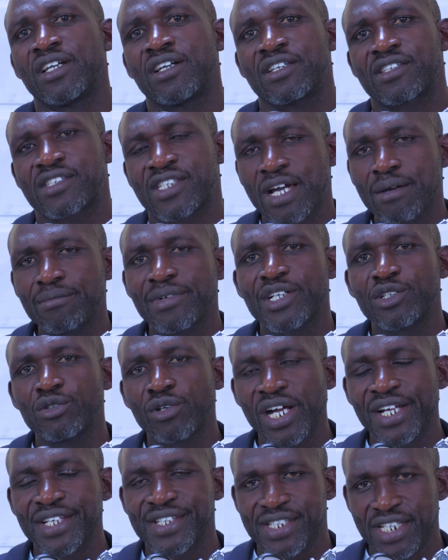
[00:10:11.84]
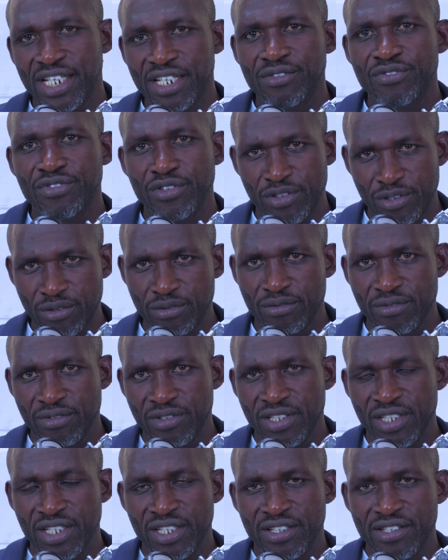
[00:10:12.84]
Someone who can stand for you.
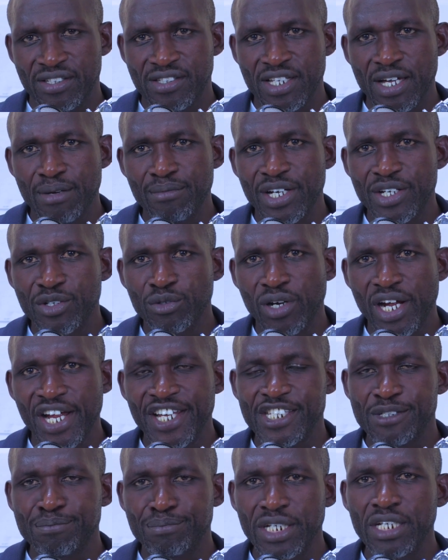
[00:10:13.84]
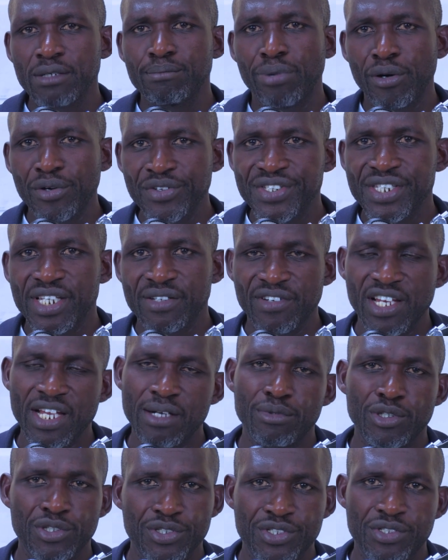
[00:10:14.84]
Someone who can speak positively
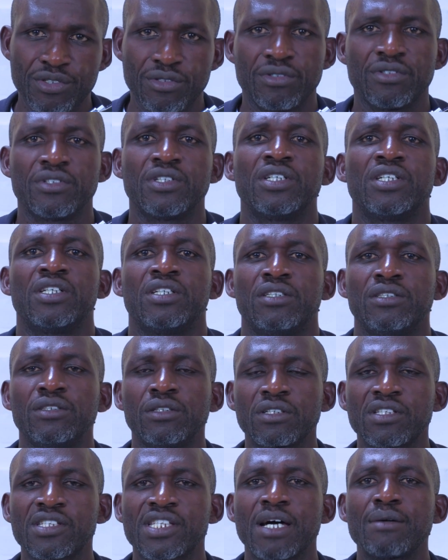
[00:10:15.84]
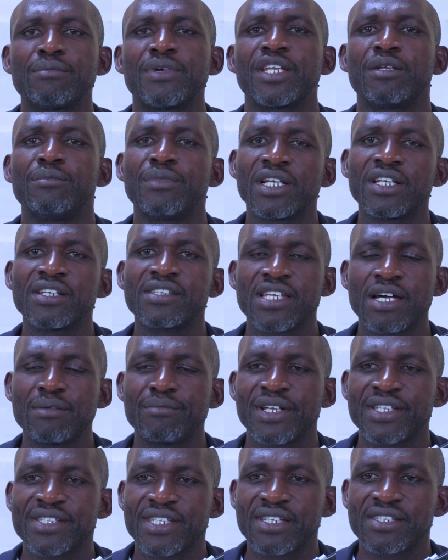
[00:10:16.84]
about you. Not someone, immediately
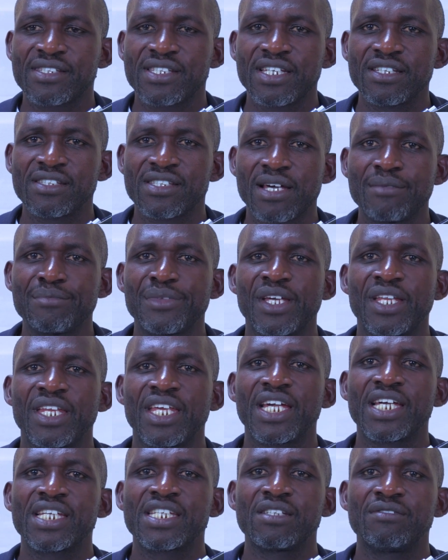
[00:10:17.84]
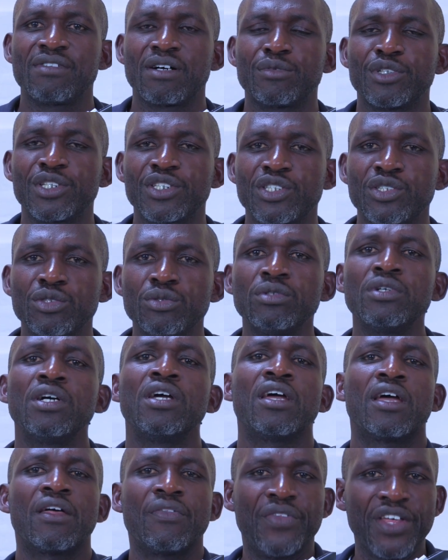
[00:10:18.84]
someone starts saying something negative about you,
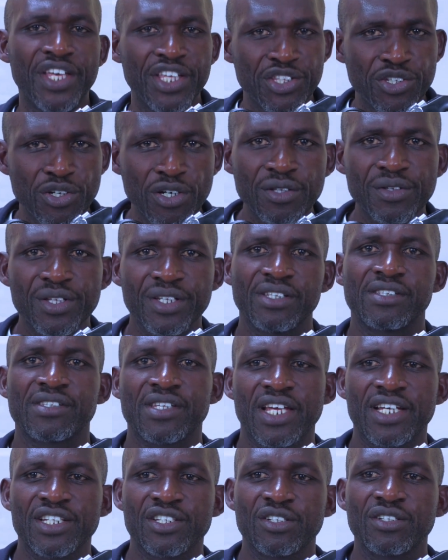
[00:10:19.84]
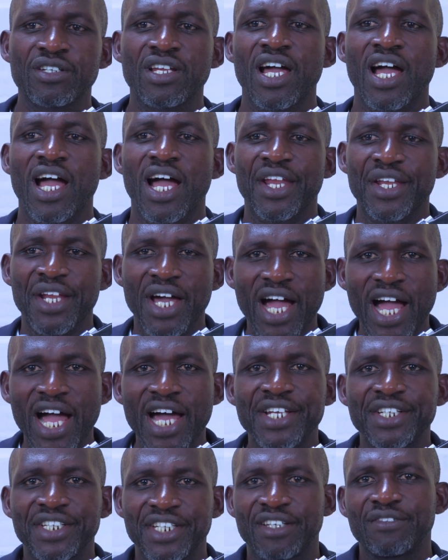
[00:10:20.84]
they join the discussion and
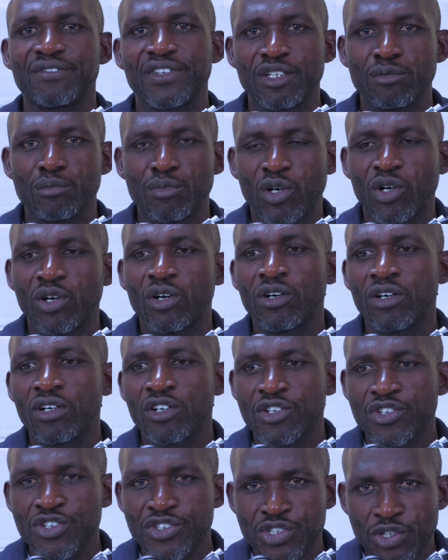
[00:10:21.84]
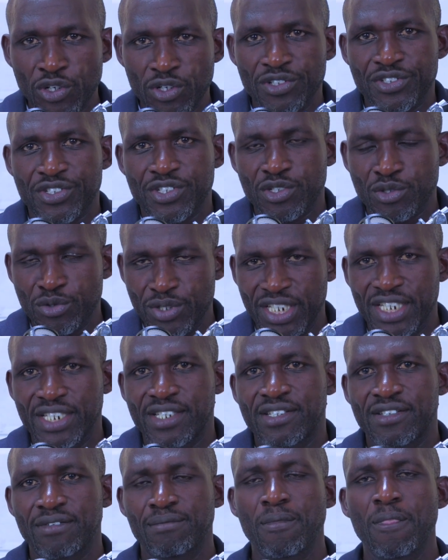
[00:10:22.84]
add even more salt to
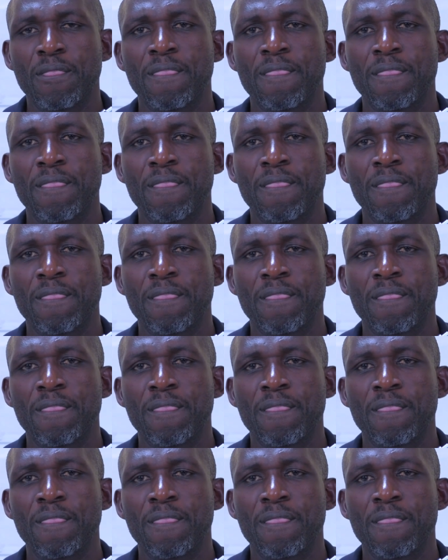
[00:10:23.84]
it.